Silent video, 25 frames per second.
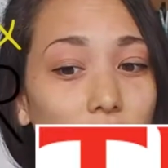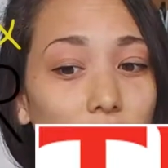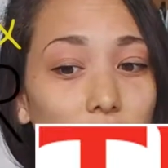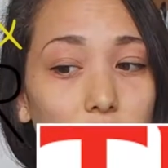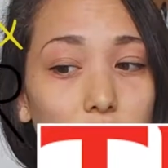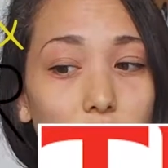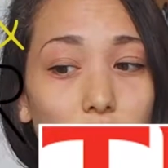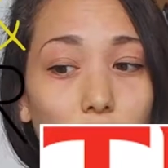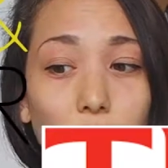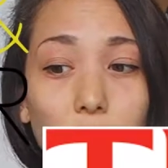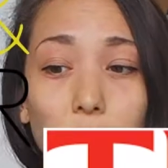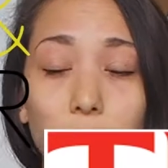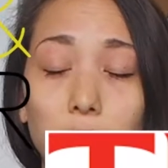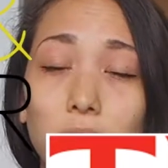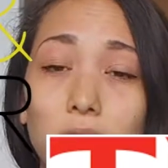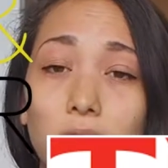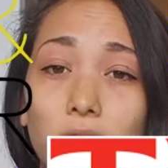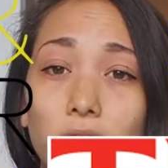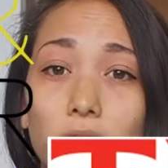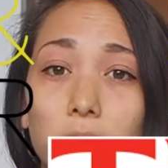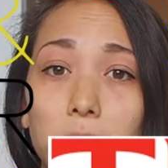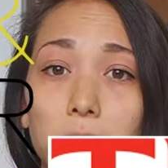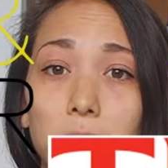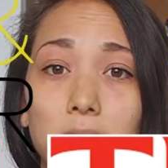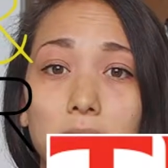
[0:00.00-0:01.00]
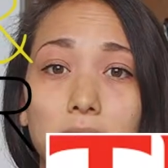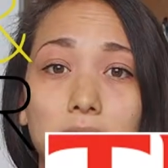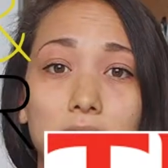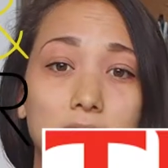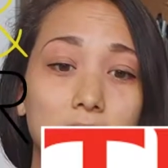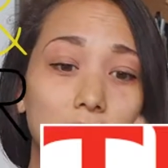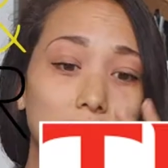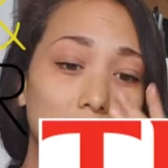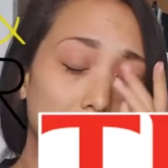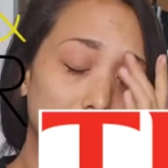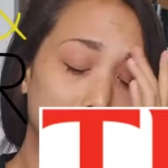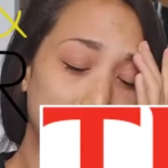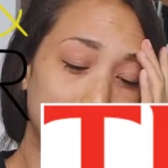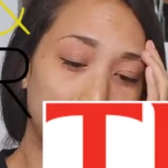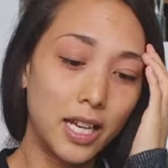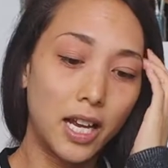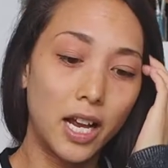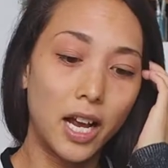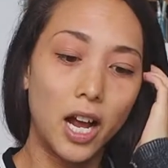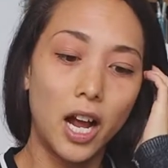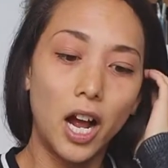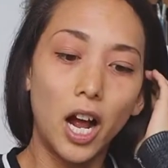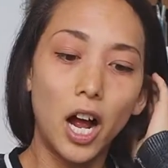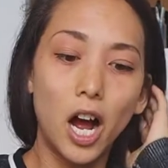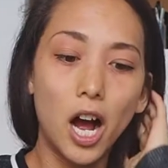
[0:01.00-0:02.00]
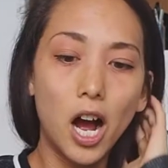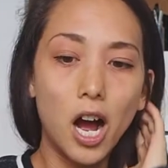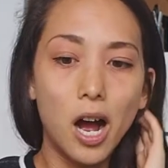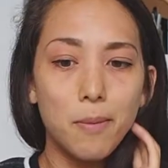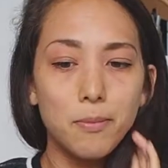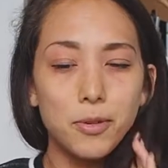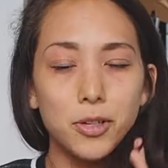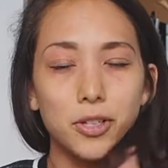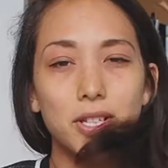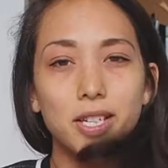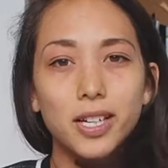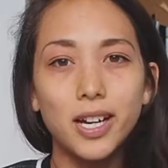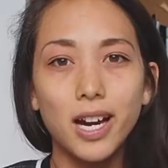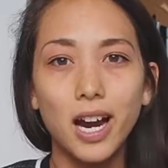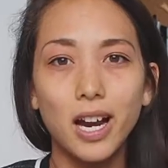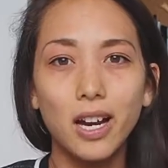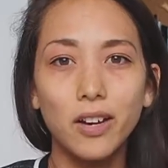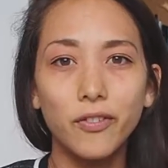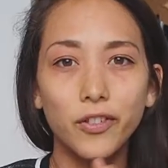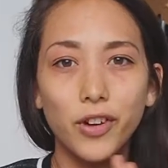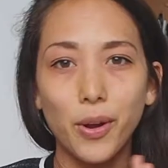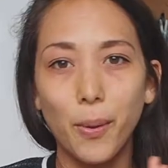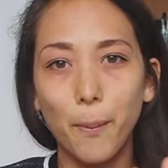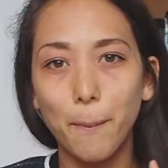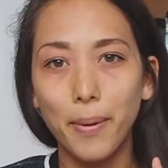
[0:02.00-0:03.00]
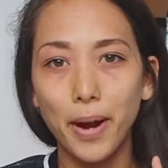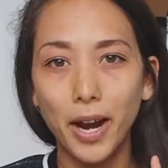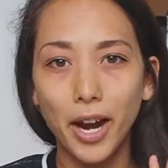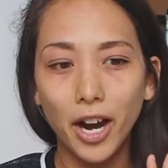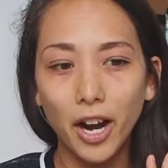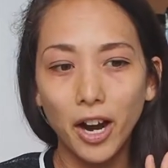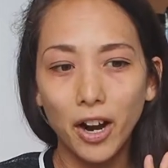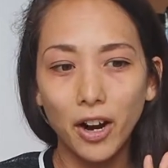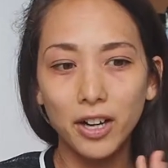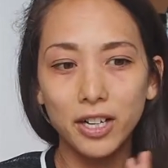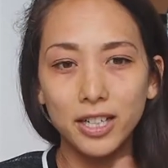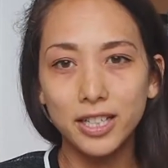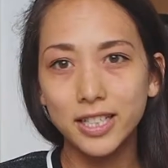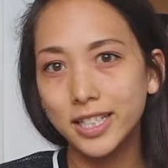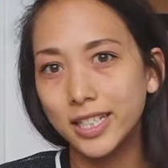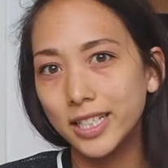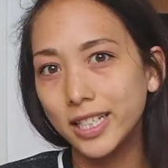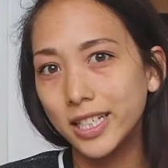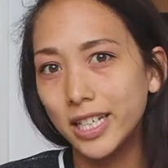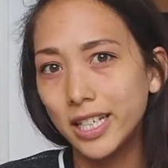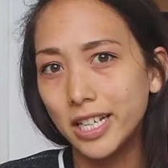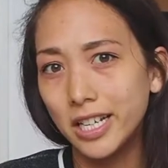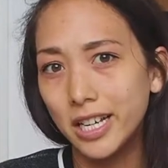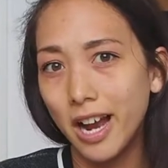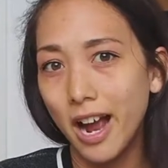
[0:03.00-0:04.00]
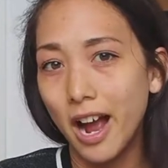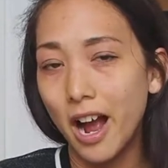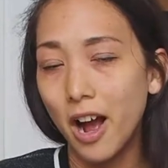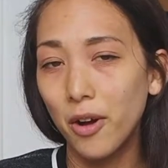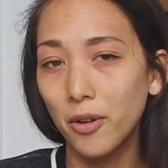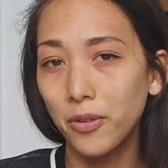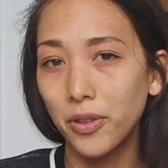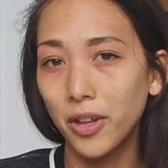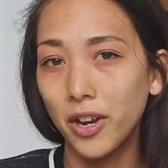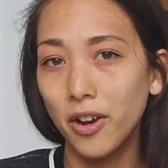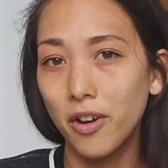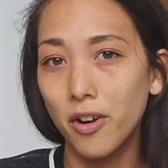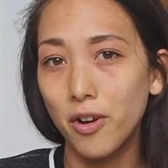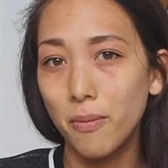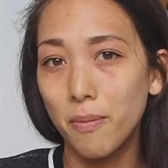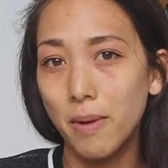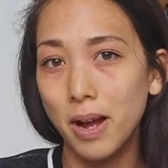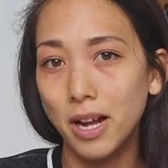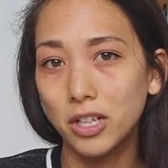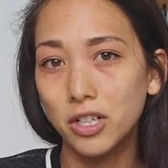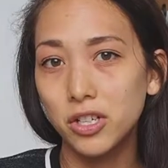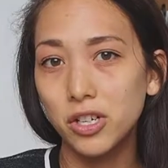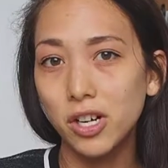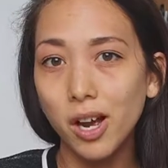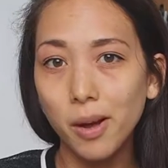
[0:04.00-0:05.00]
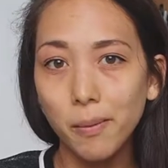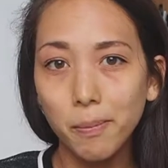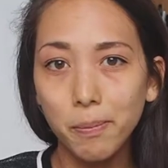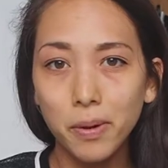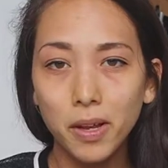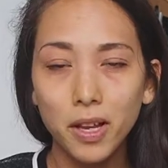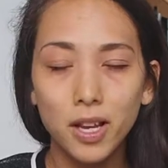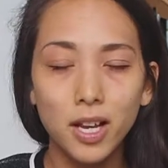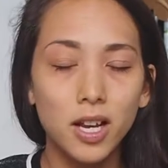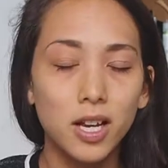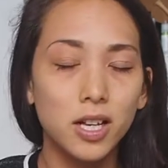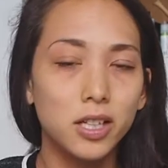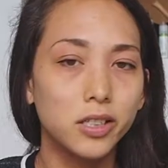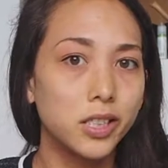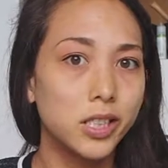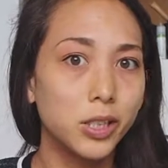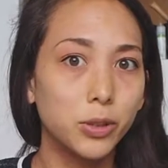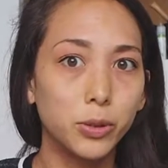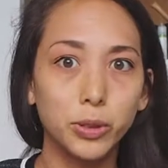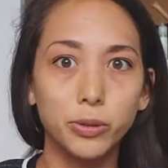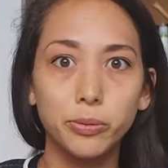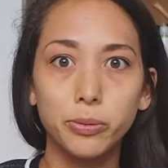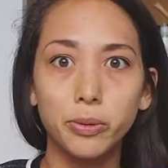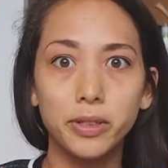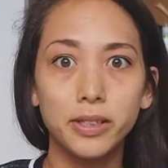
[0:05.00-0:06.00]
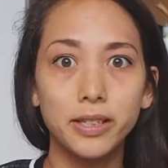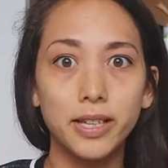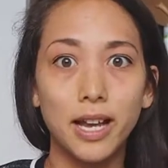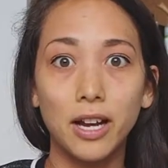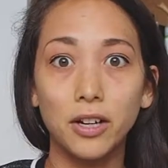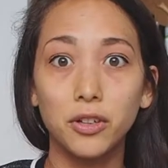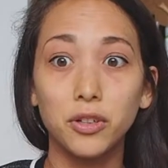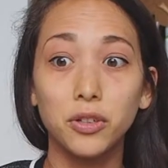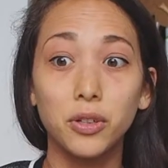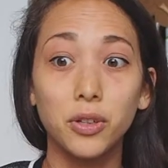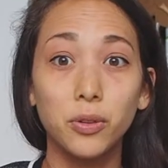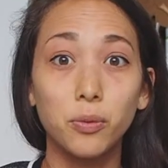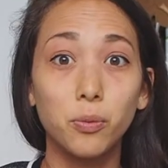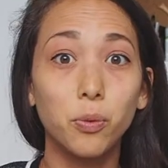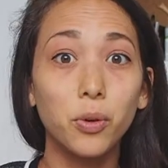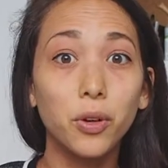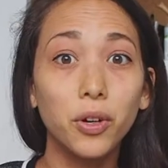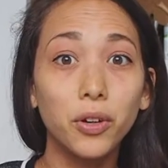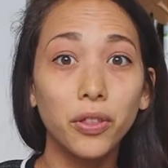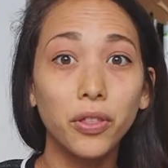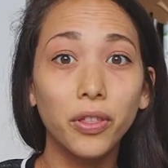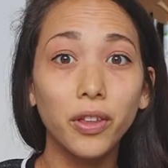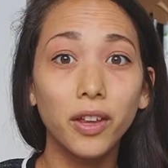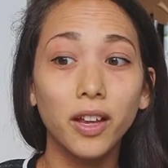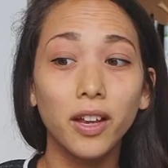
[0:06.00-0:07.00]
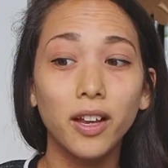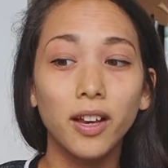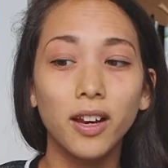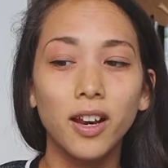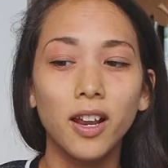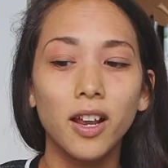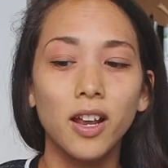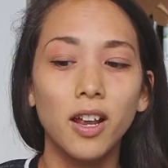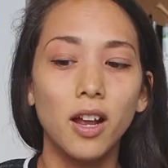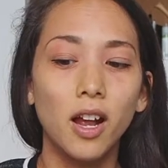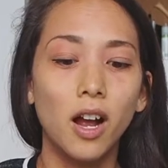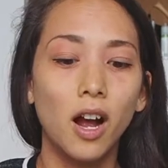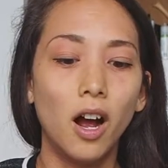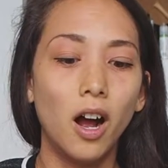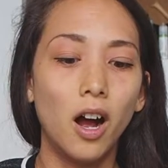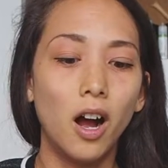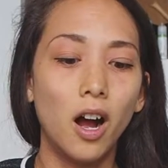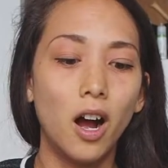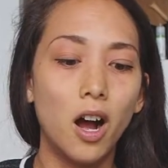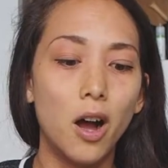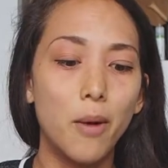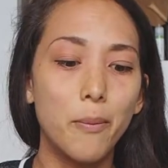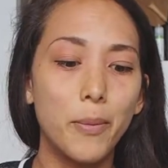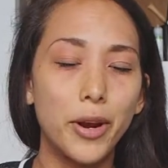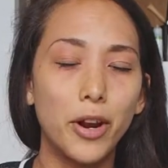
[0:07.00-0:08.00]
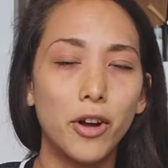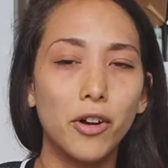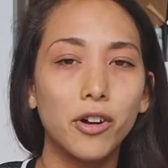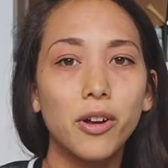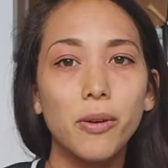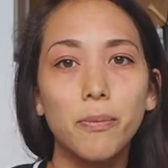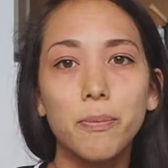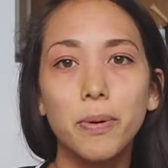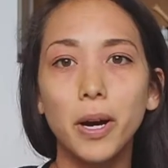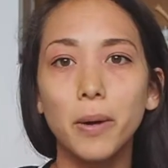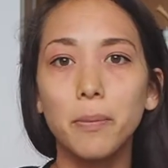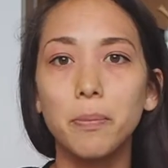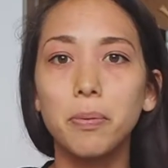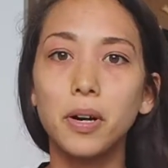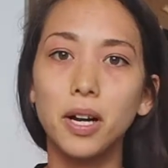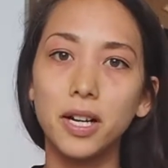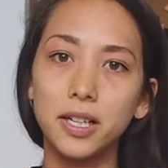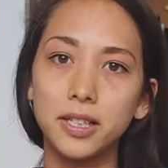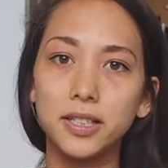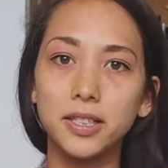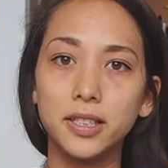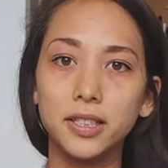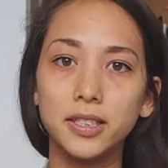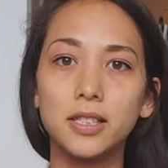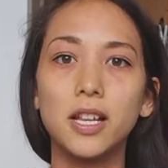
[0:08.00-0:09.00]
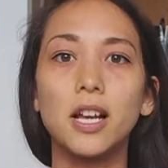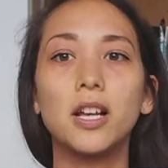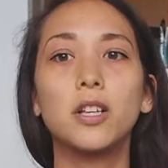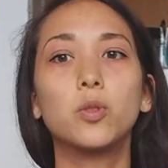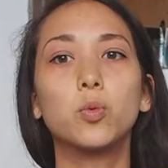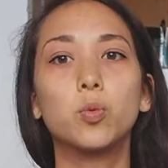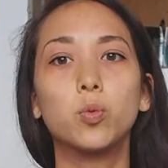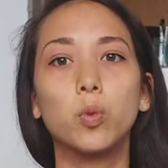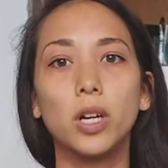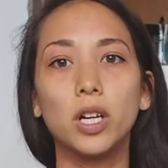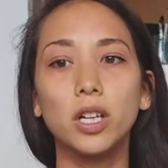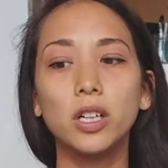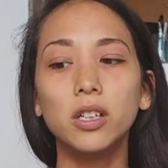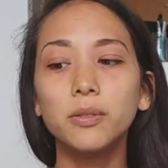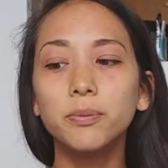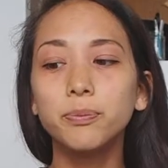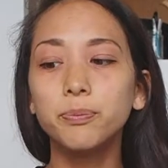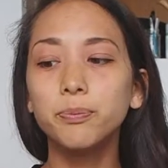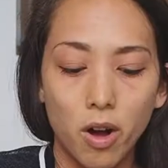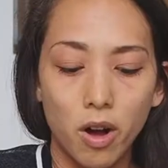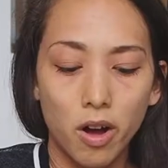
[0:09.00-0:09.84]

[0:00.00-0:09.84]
So three different places, just to kind of compare and see how they all match up, see which one's actually worth it, and I'll compare prices as well.